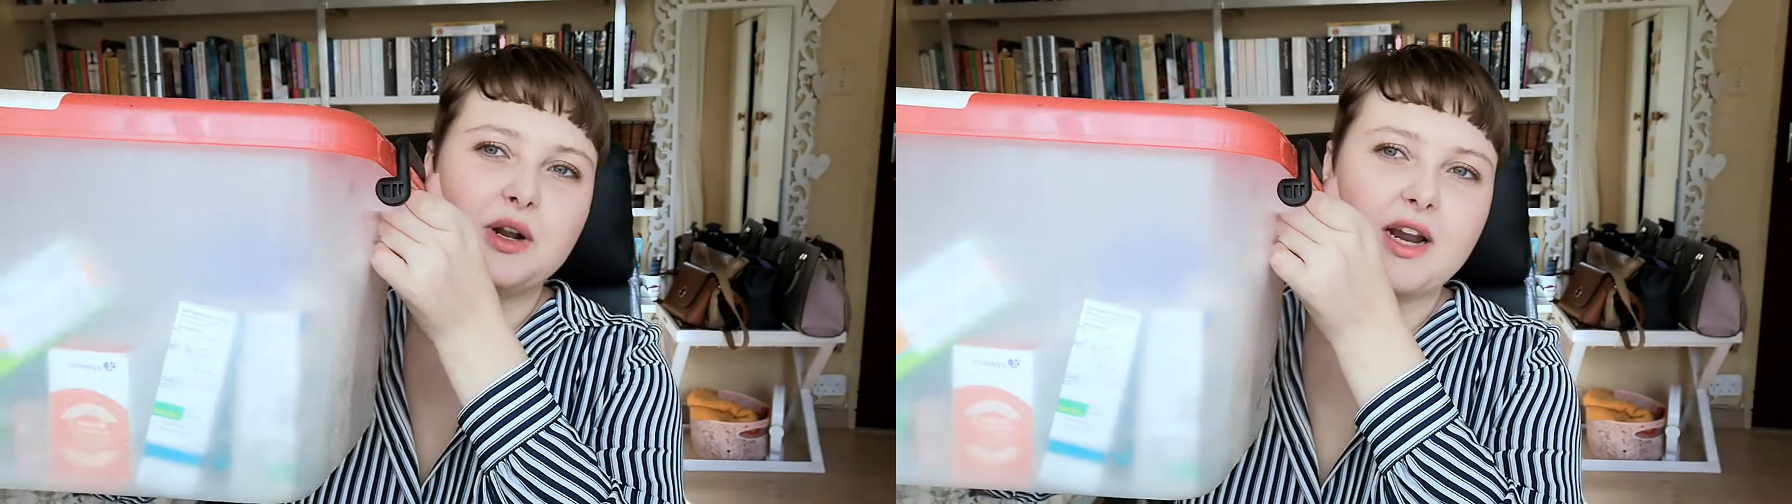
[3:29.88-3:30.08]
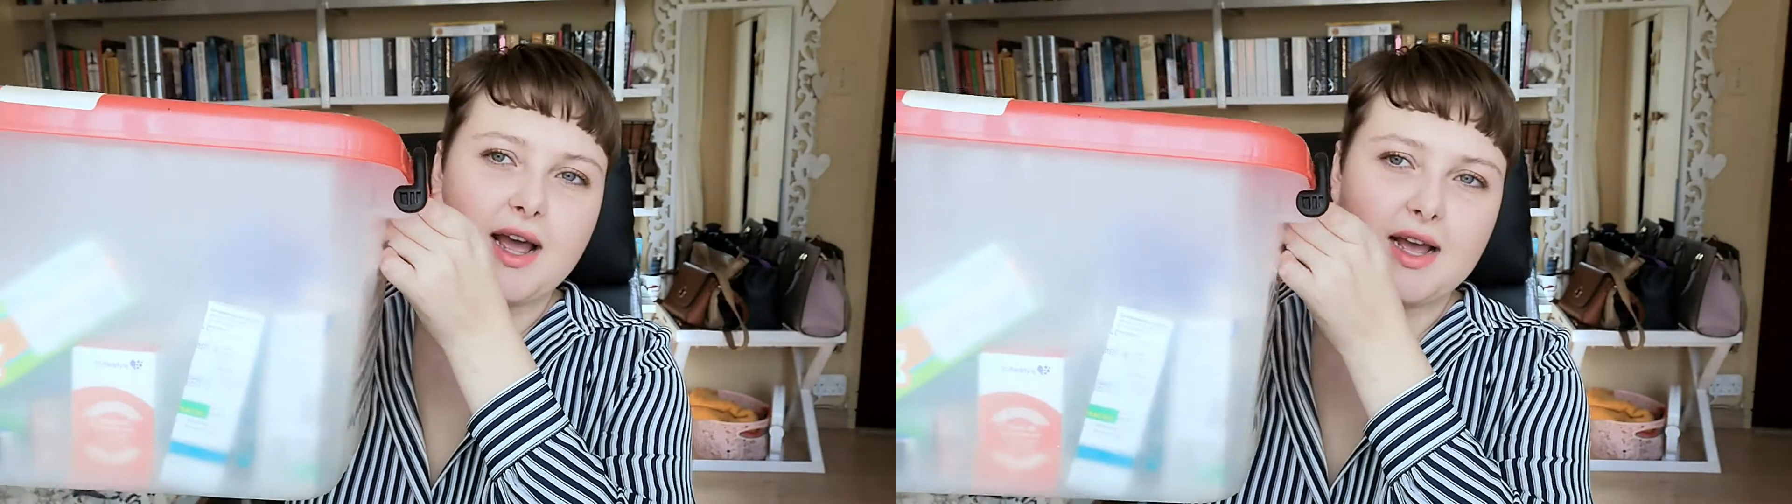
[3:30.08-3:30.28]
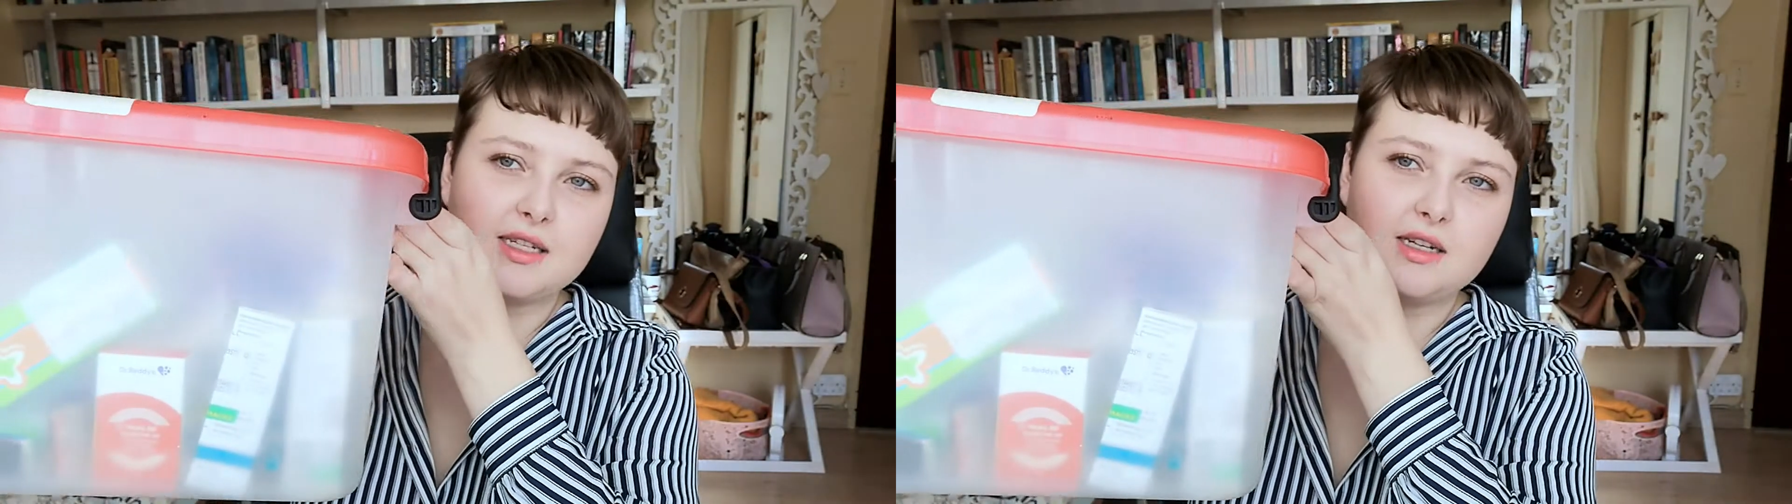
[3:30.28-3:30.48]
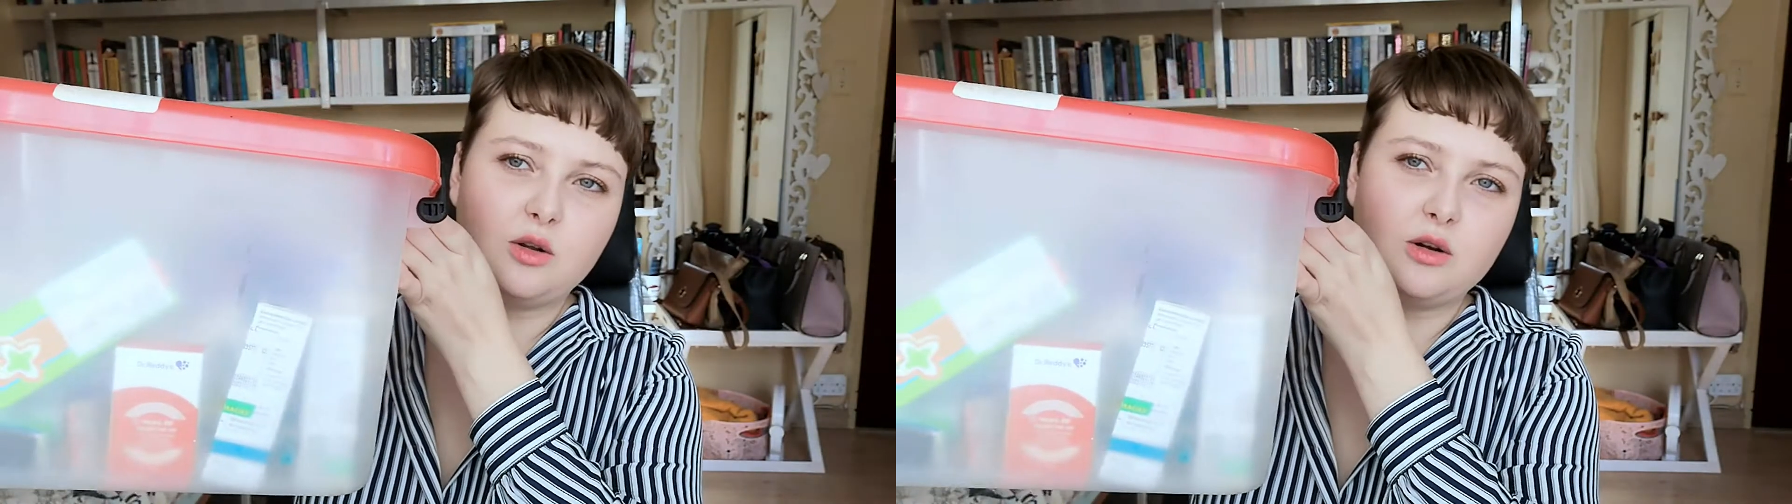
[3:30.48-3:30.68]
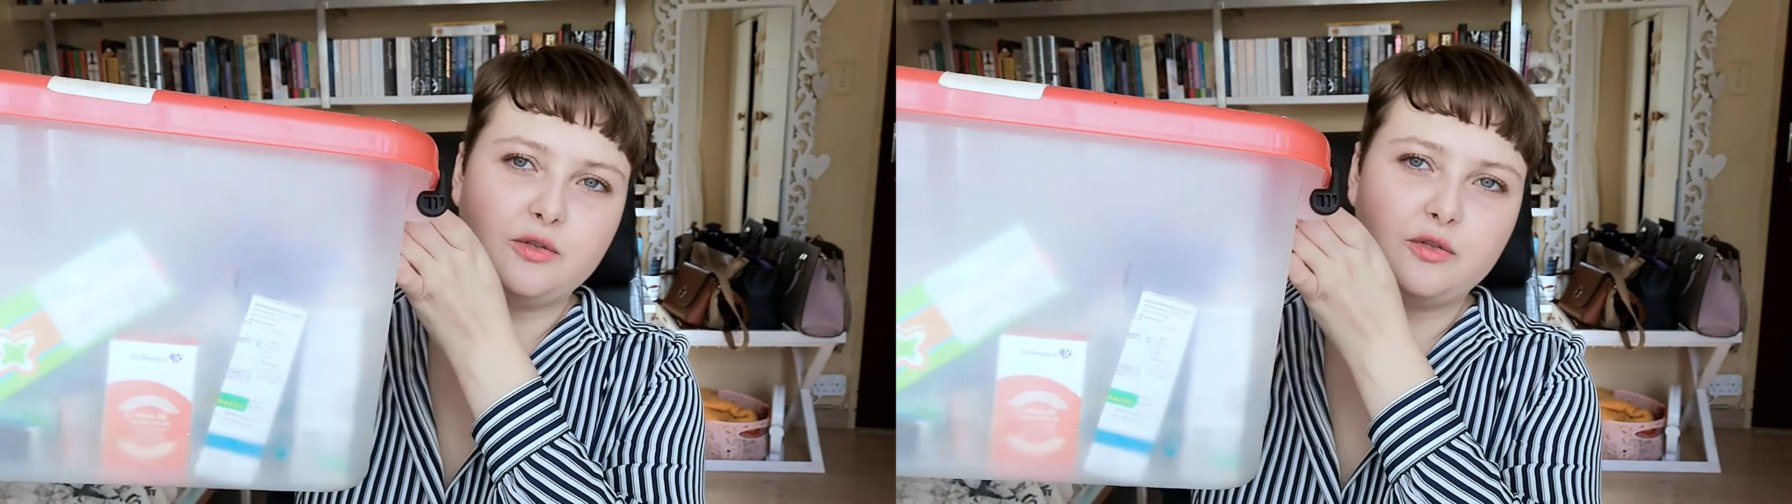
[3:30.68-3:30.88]
one has a
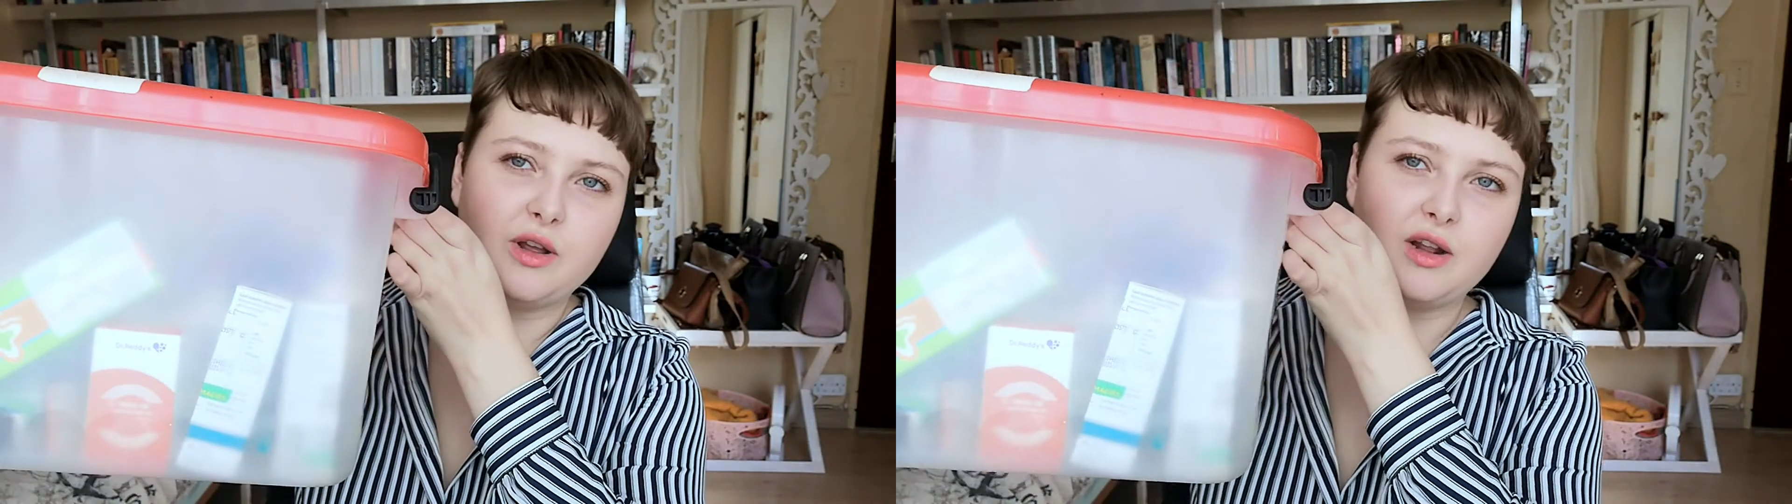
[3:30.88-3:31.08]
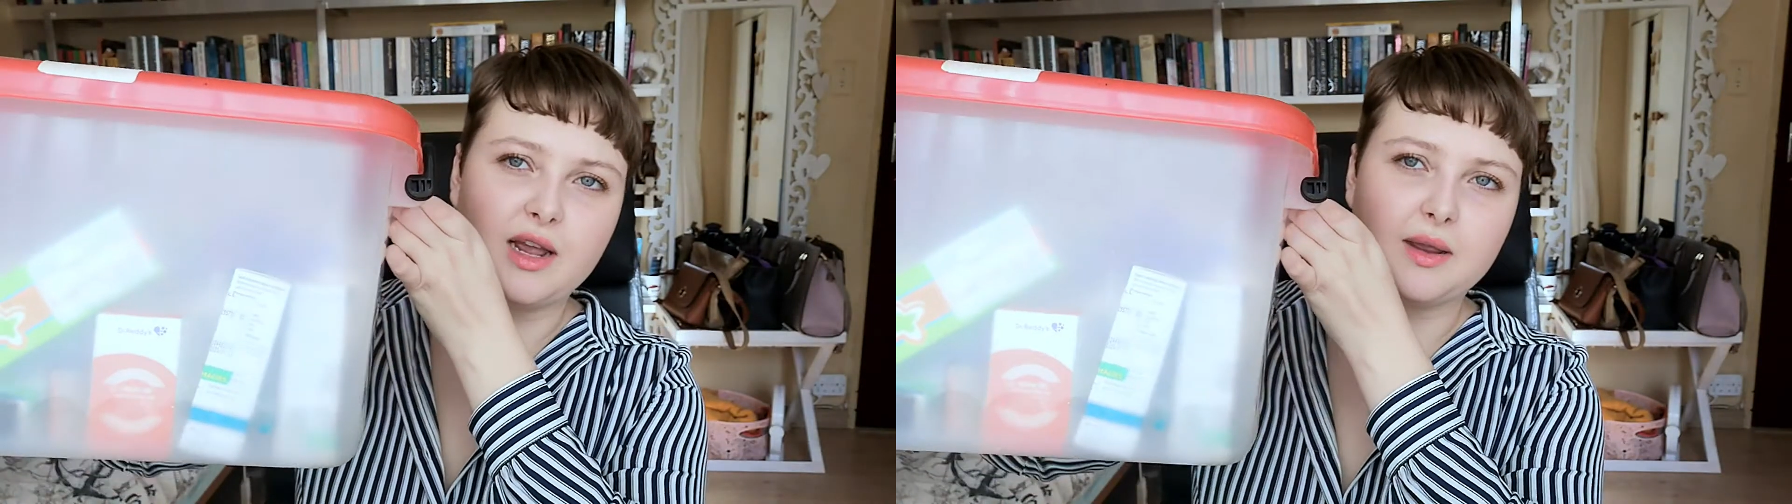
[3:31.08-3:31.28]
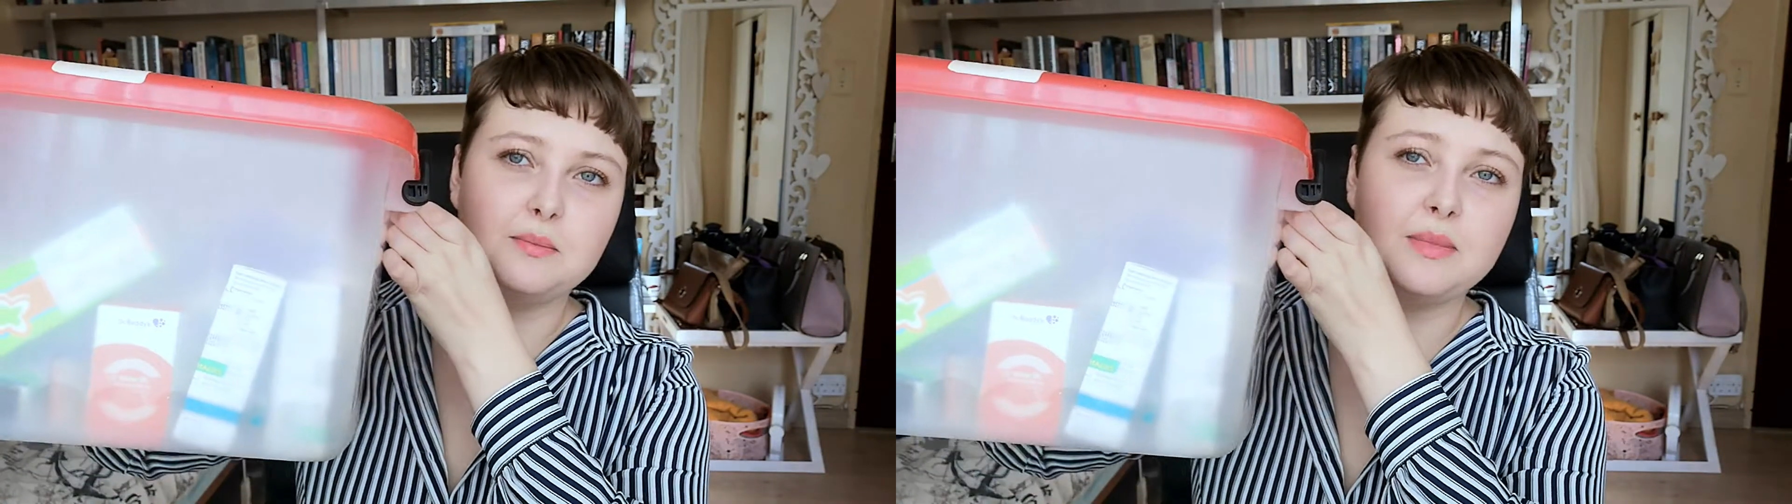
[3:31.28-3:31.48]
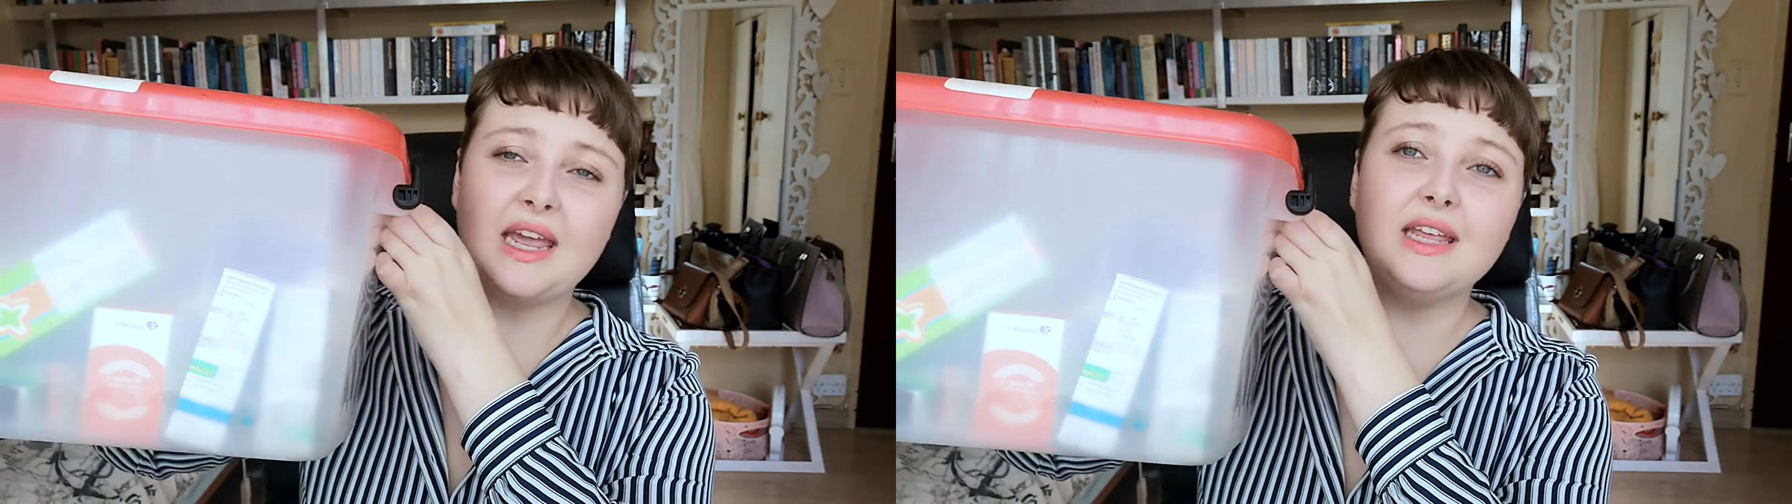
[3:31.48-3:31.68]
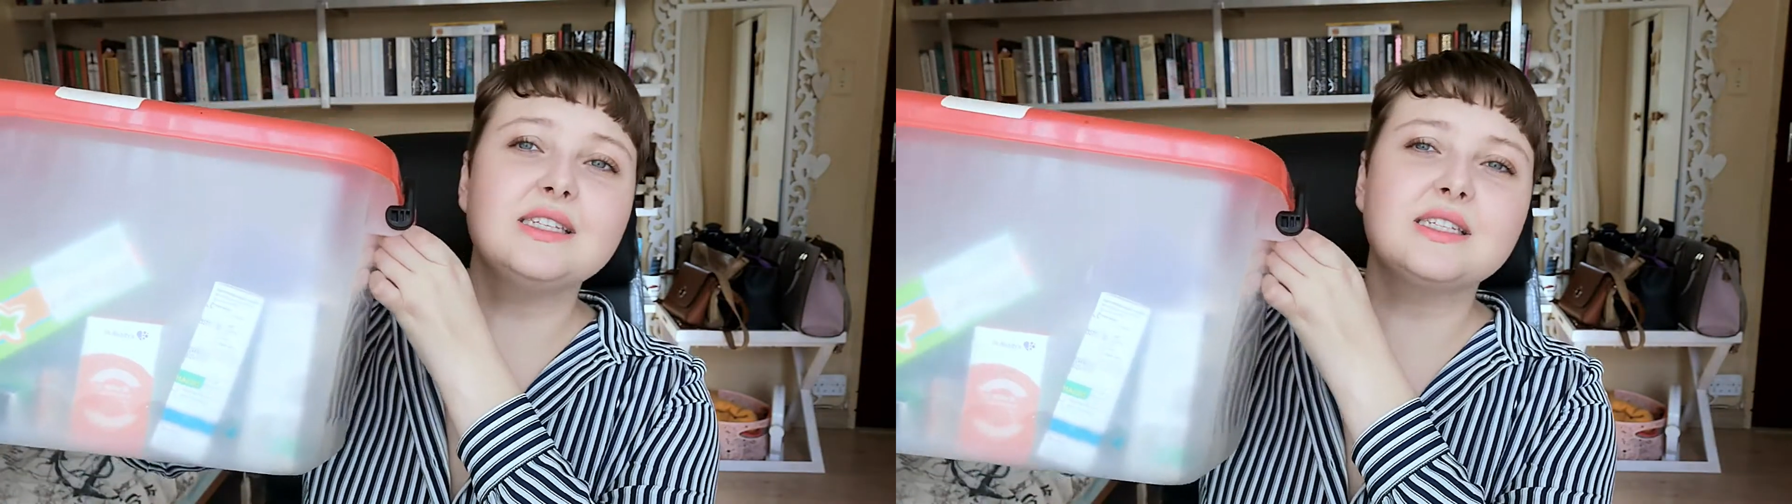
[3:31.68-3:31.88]
lot of like
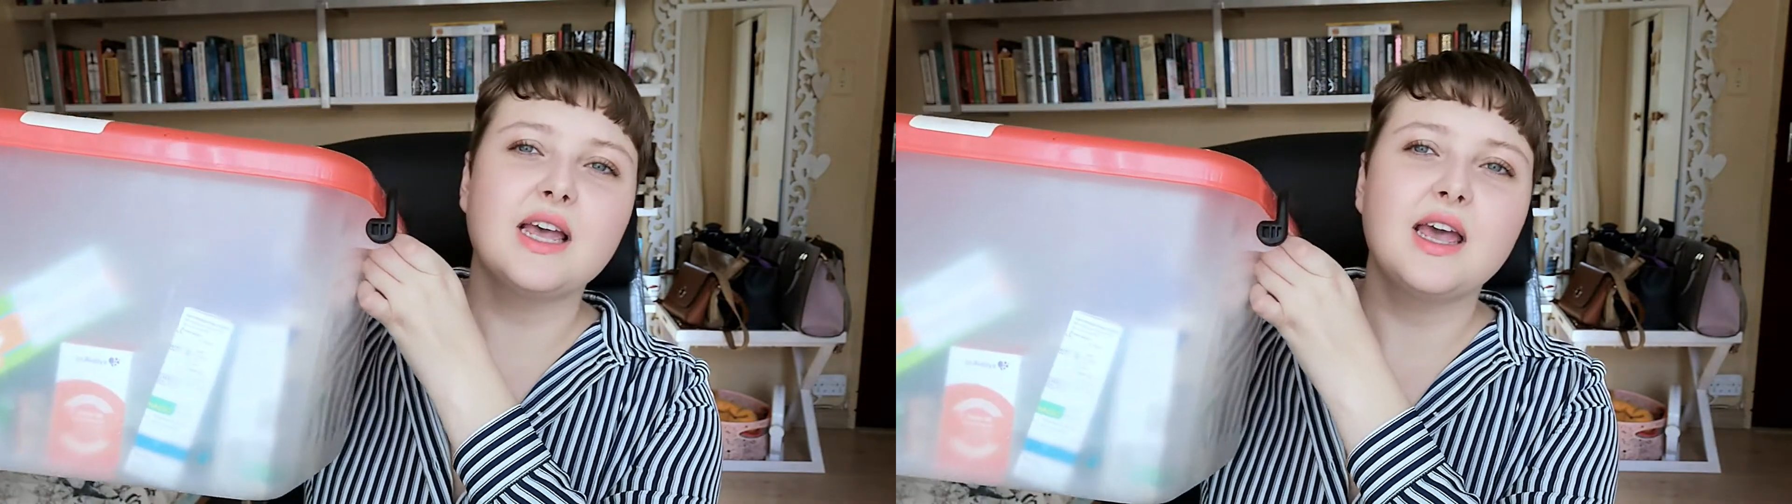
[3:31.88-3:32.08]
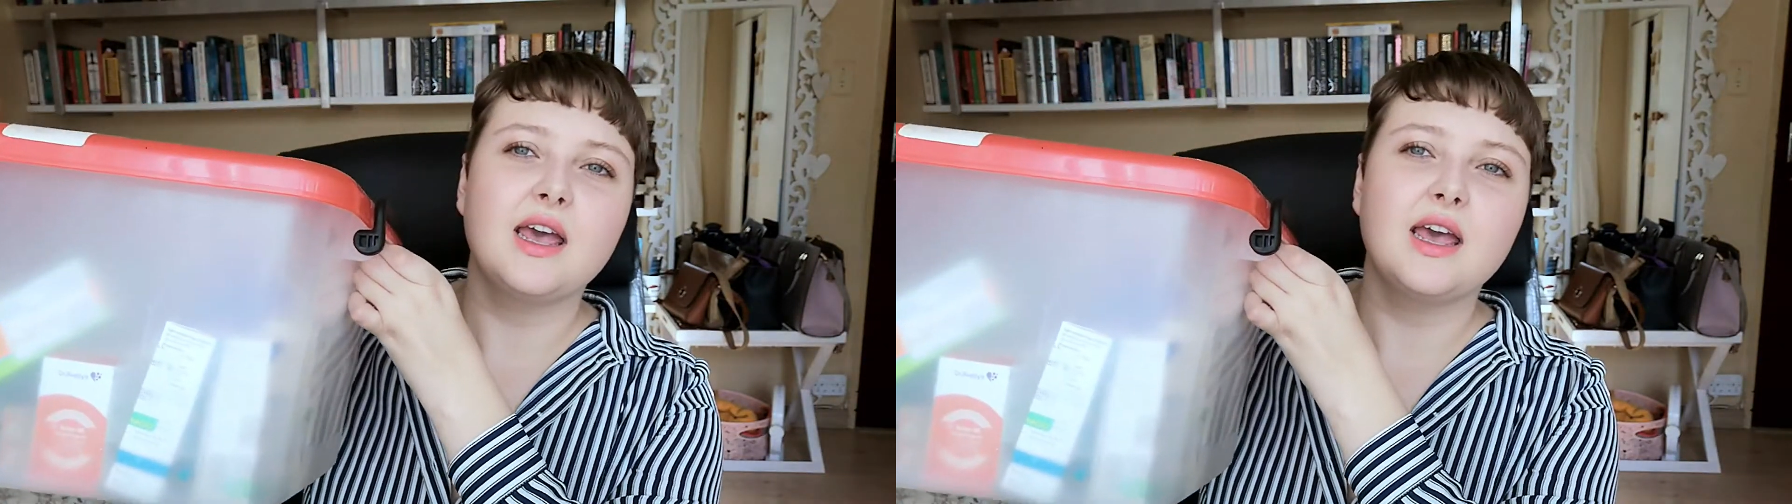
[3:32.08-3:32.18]
meds,